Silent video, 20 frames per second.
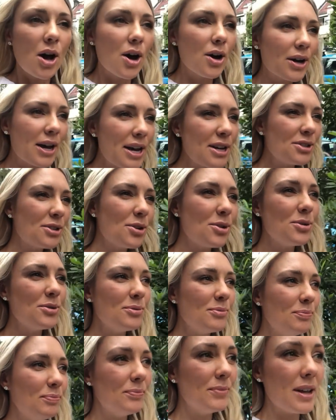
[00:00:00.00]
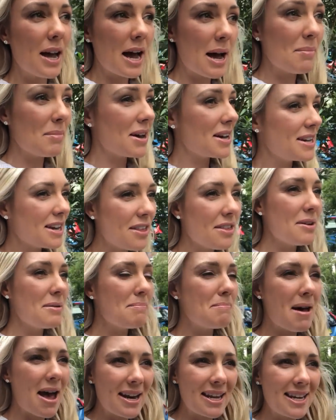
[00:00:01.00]
Okay, so um, another
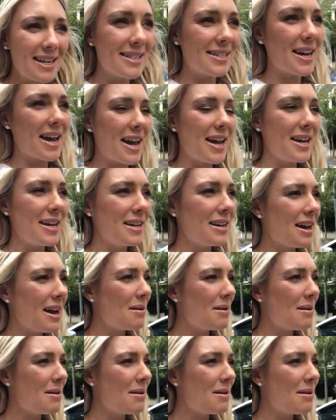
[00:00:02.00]
manic day.